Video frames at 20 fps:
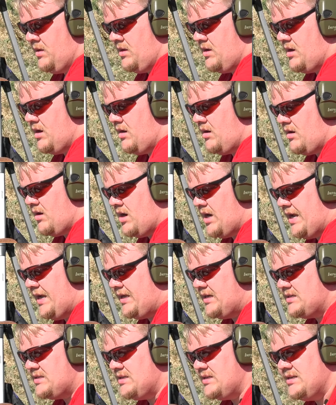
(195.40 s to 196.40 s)
All right,
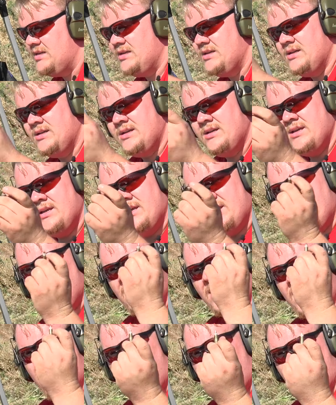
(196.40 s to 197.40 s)

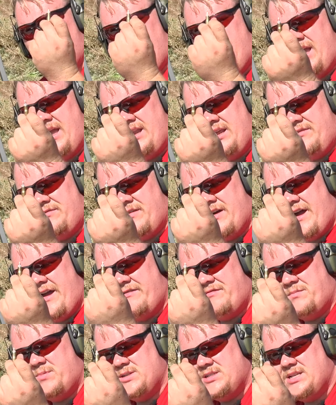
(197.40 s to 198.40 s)

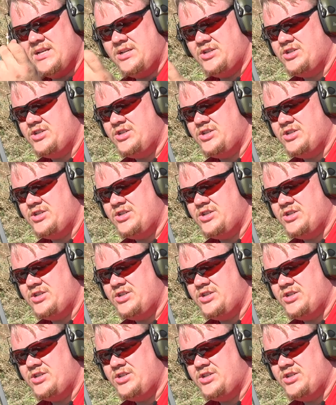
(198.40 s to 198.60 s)
85%